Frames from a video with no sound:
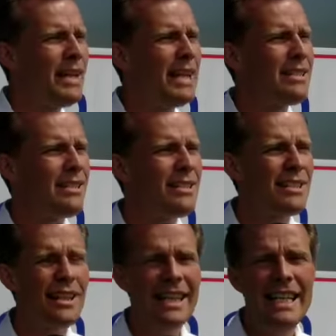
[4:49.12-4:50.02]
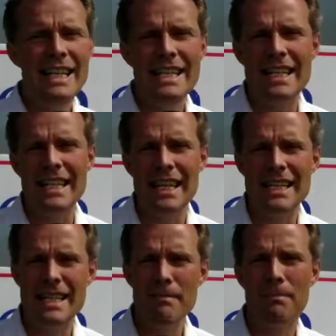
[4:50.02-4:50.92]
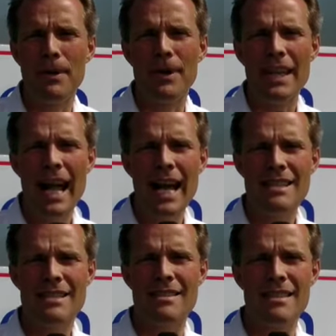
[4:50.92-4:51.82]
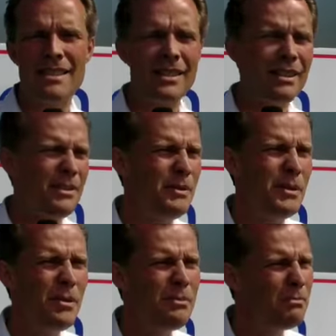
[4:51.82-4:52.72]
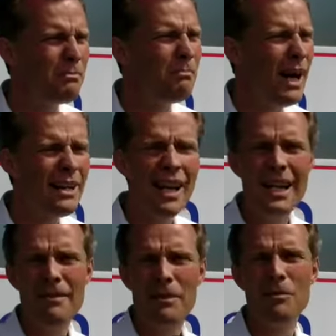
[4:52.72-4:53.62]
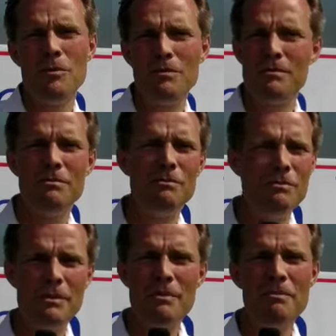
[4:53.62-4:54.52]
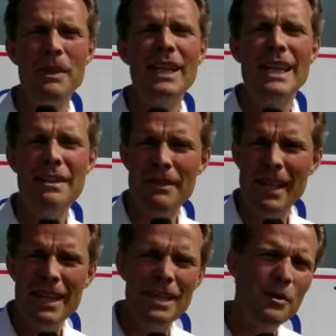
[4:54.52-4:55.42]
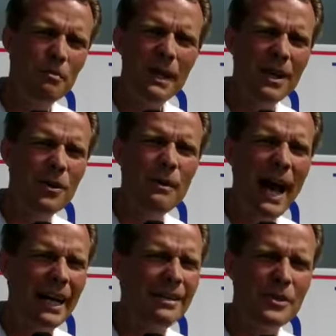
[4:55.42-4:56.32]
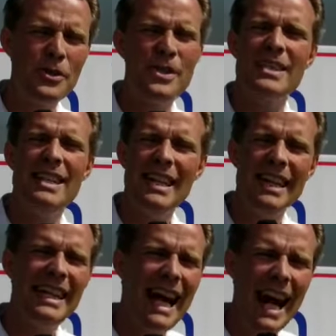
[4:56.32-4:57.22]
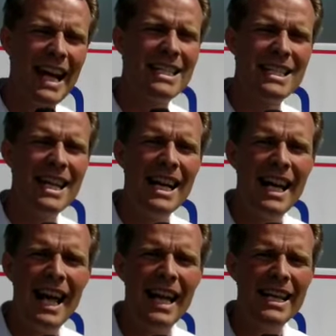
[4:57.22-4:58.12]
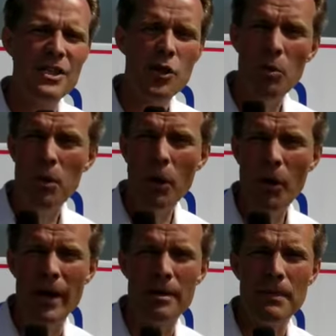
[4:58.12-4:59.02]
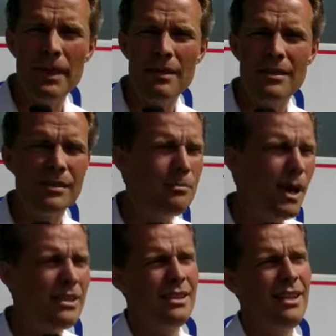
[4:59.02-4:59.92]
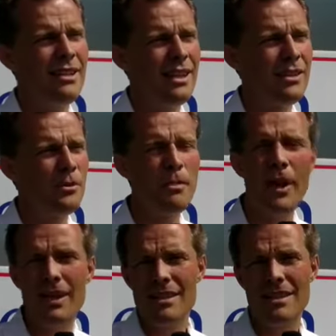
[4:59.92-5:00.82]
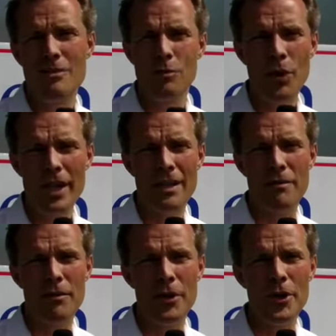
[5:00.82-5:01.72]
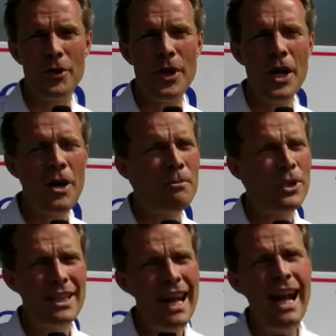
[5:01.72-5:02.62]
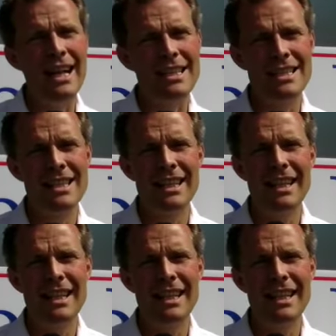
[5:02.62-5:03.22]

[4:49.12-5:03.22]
it's such an easy and simple an answer. You might not even believe that it could be correct to just sit in cash. And it's so boring because you might think that your money isn't working for you. But cash,